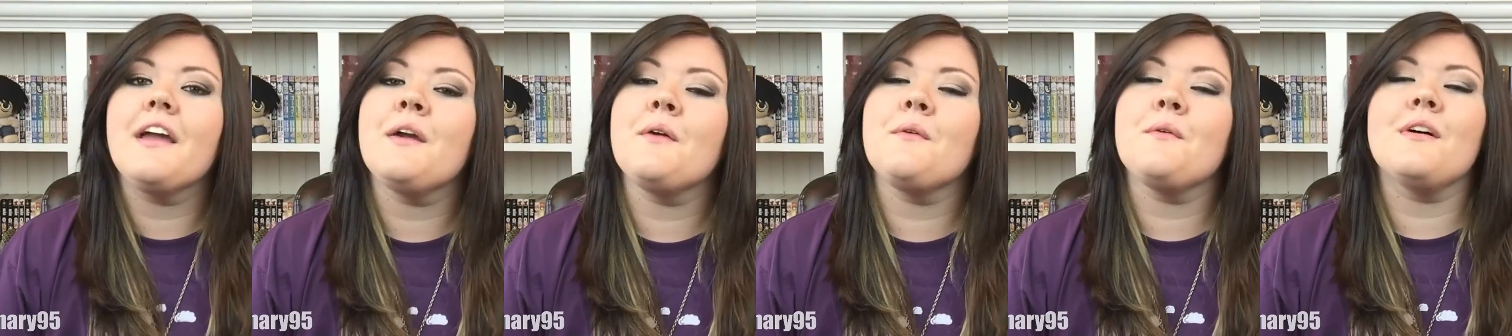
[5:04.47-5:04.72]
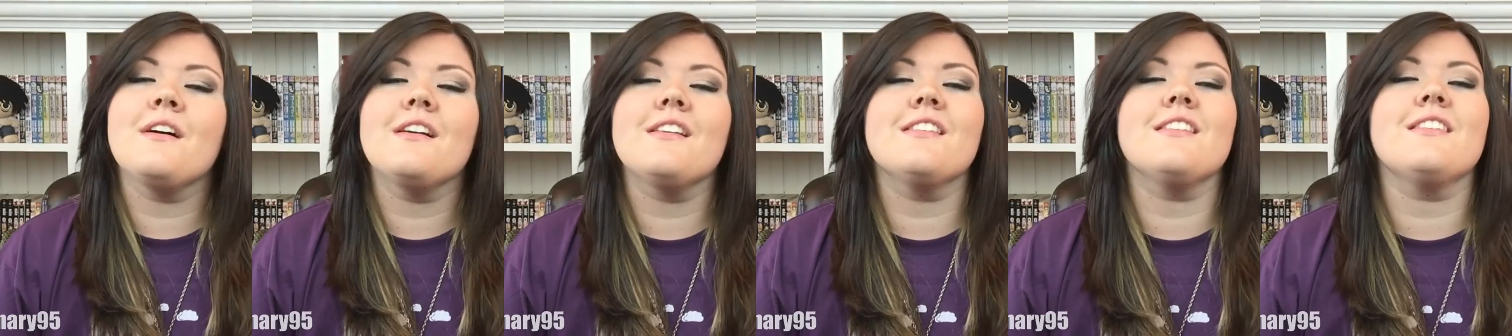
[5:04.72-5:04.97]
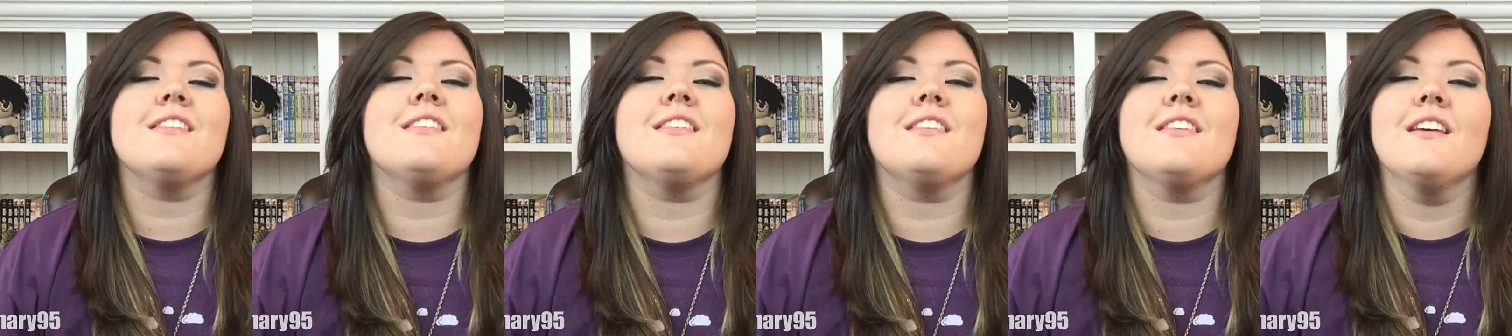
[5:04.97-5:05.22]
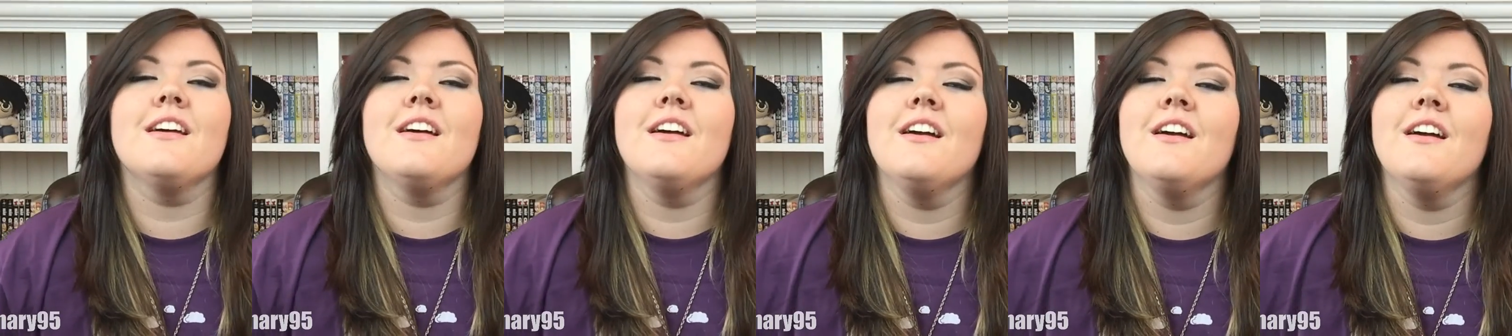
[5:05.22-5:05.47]
It
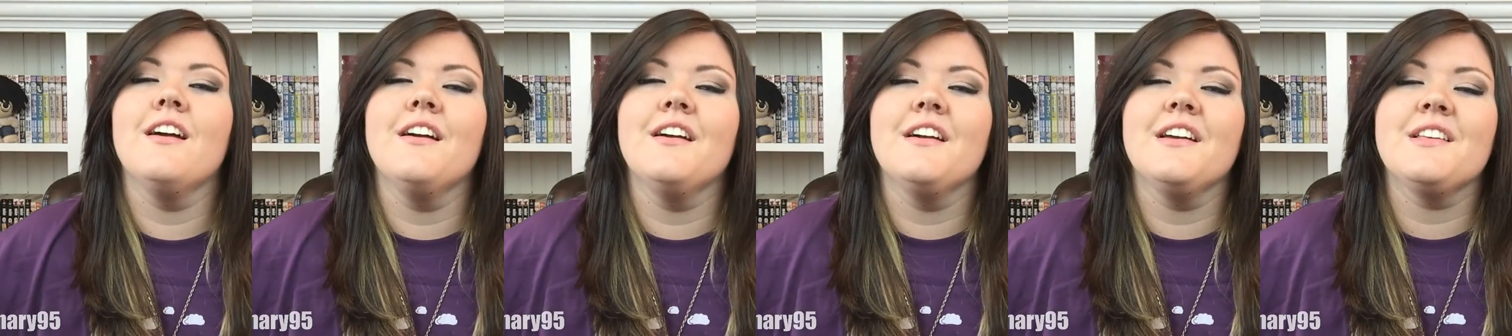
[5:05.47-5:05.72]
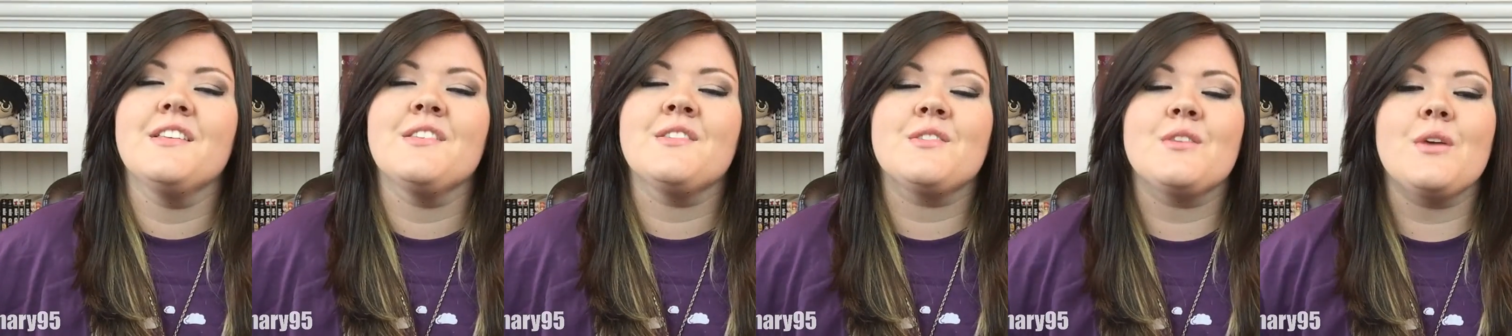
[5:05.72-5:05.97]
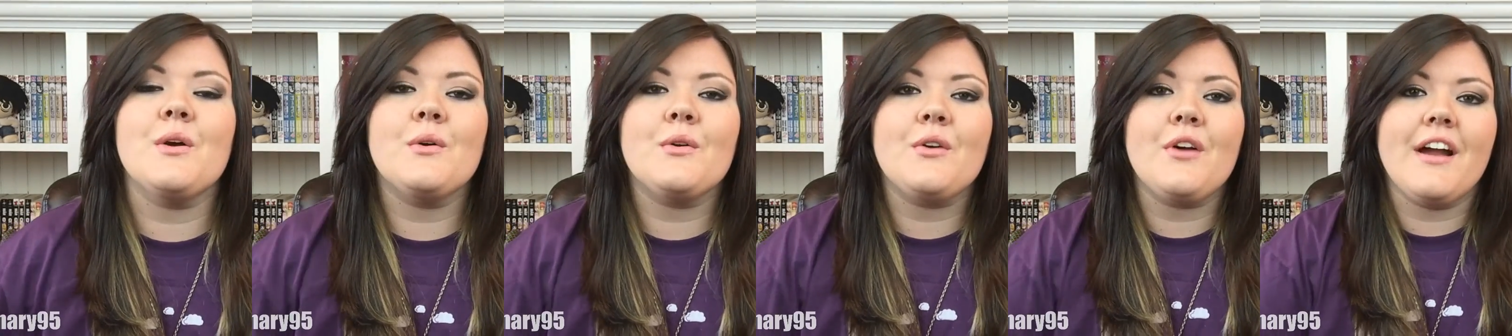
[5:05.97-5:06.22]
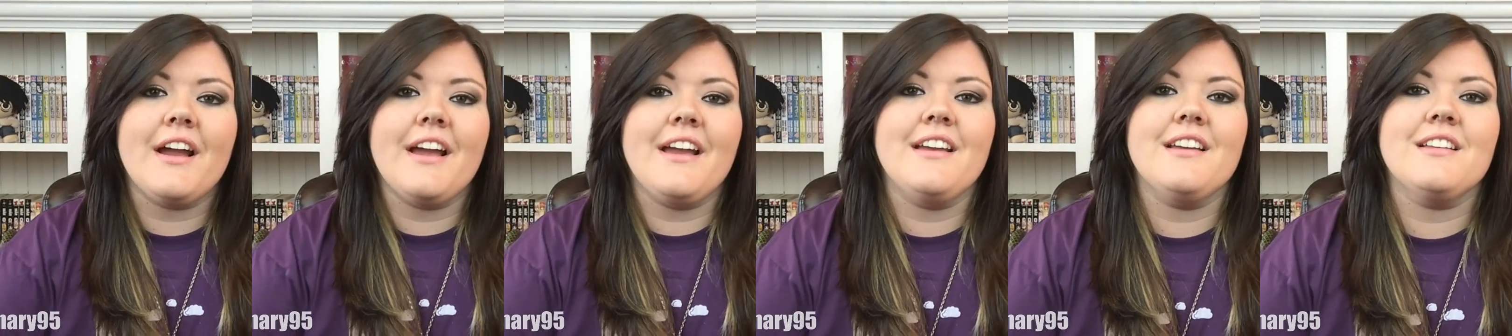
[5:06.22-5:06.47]
was so
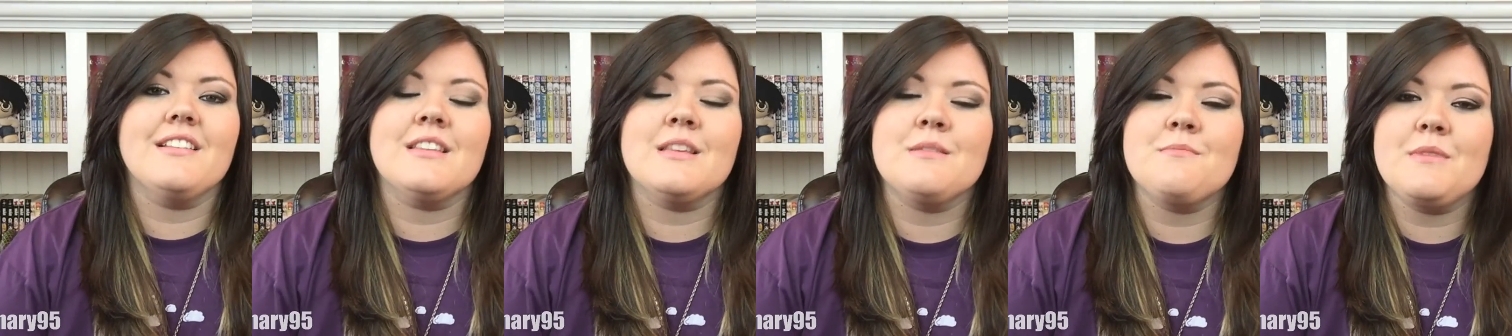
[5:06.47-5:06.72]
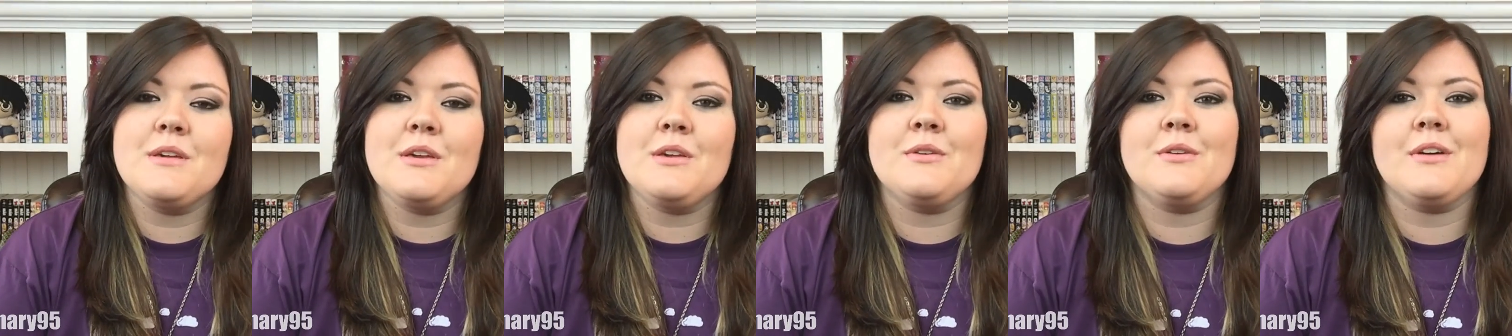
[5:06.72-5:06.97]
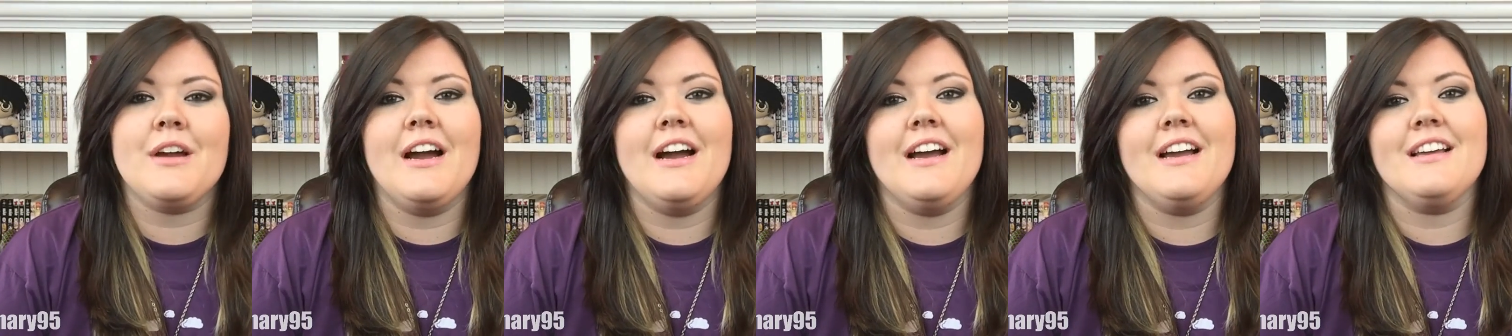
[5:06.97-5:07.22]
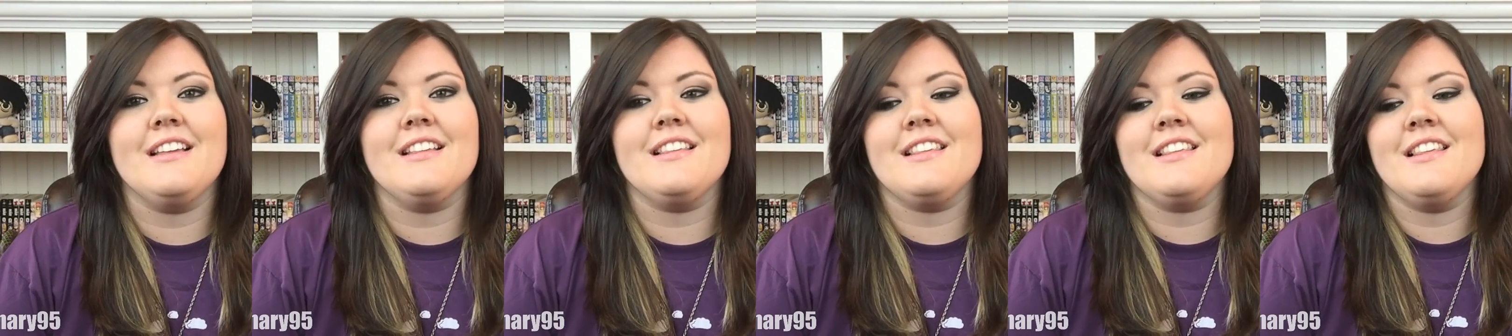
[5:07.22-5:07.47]
great to meet you
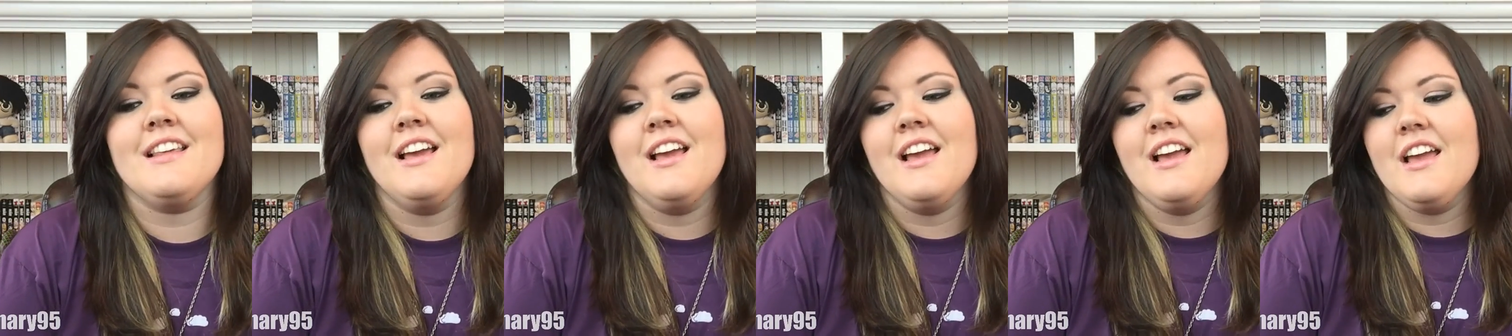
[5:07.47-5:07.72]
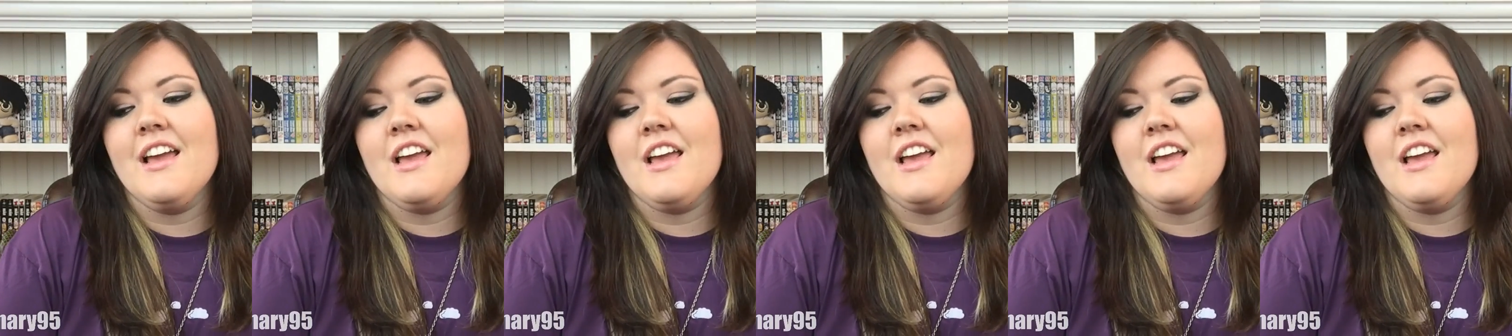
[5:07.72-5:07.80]
guys